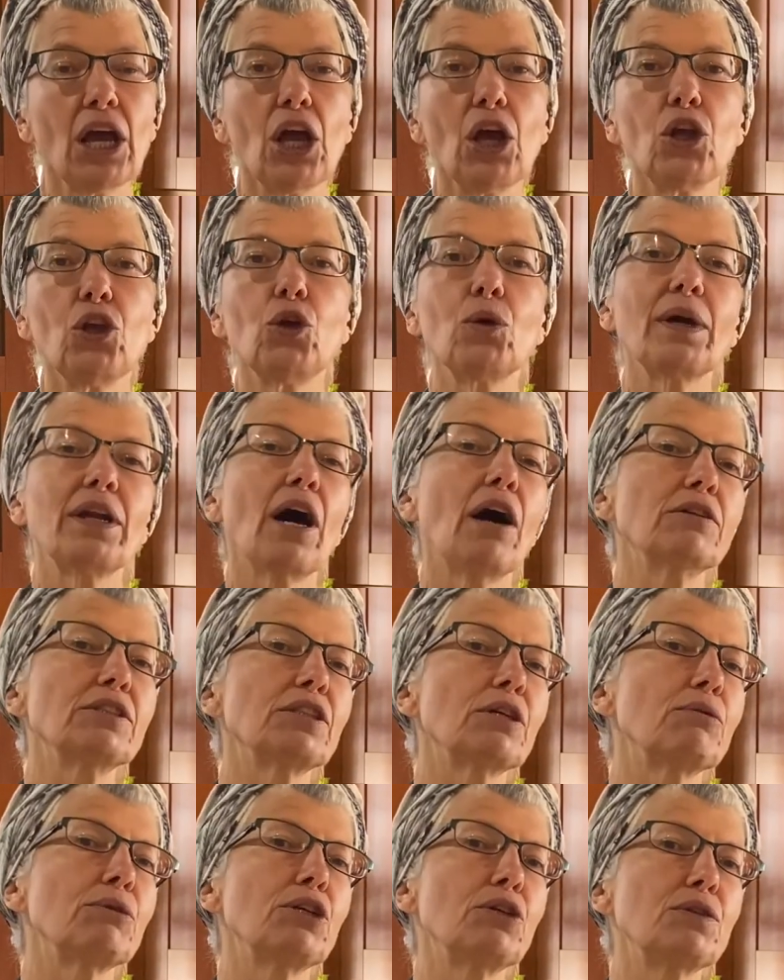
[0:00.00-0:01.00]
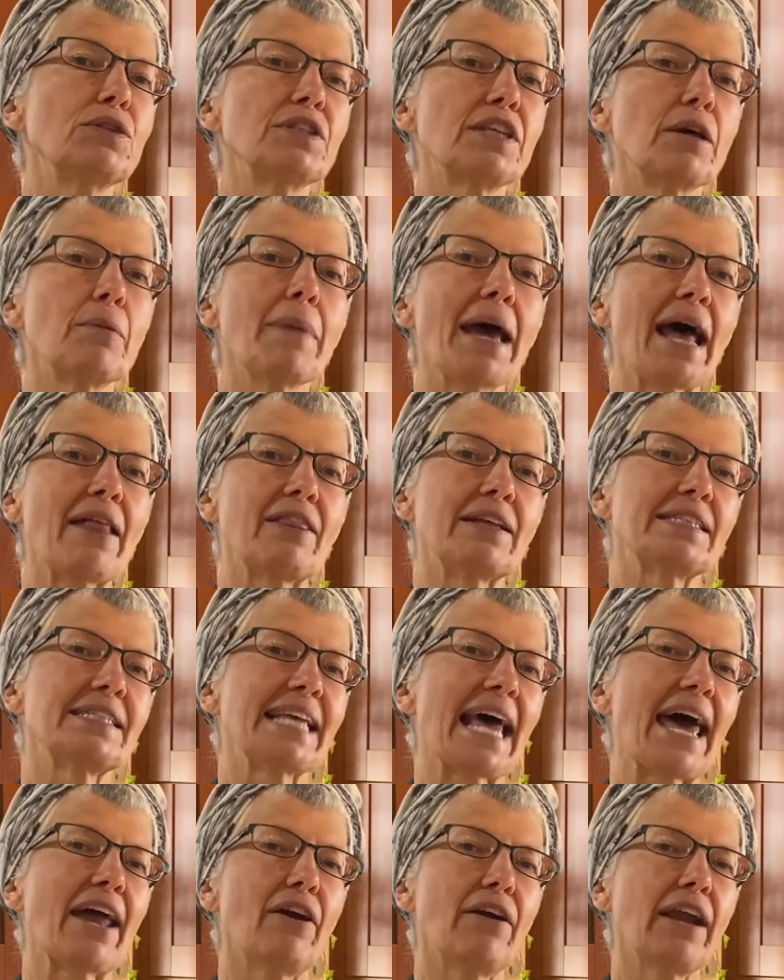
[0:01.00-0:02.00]
You can also use them at the
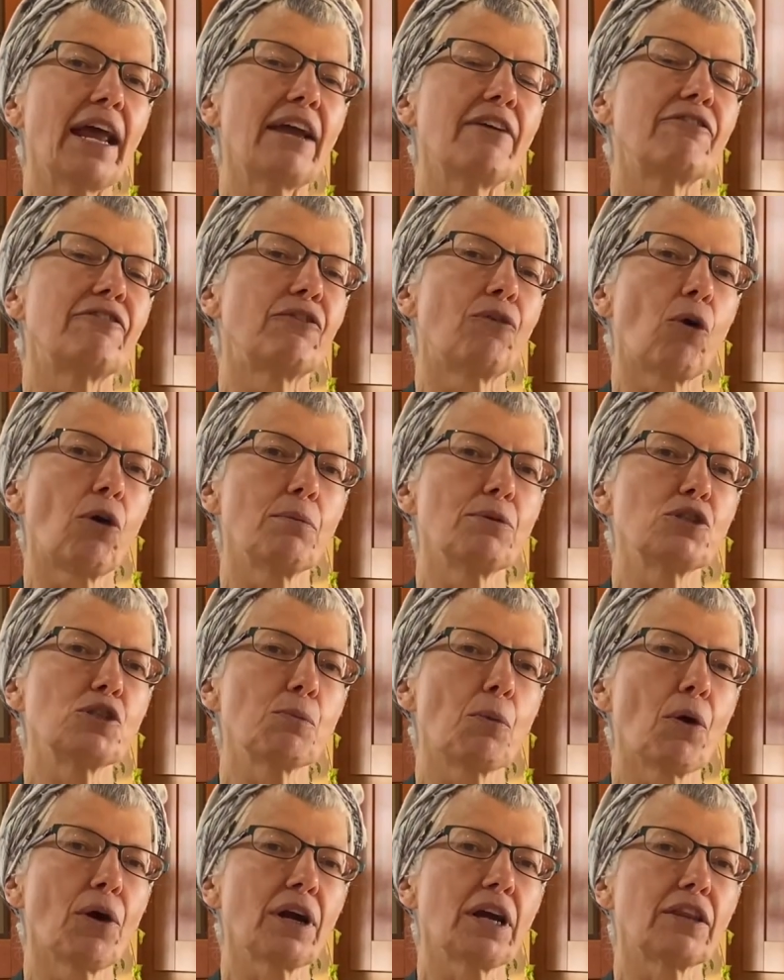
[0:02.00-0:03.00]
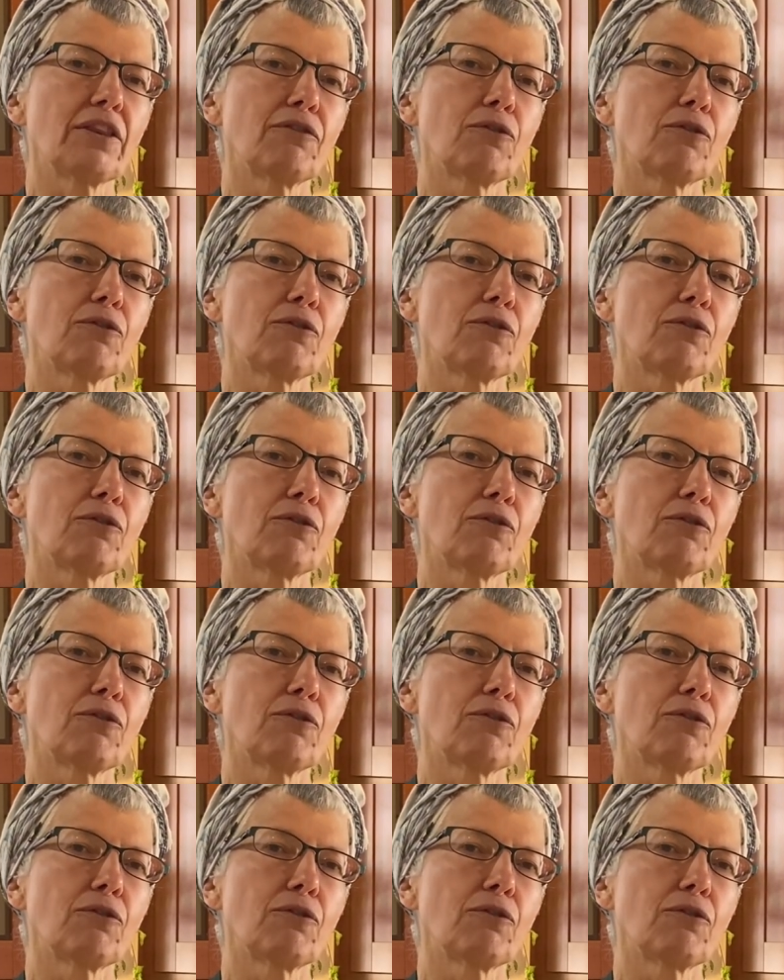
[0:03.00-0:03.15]
Saturday Farmers Market, the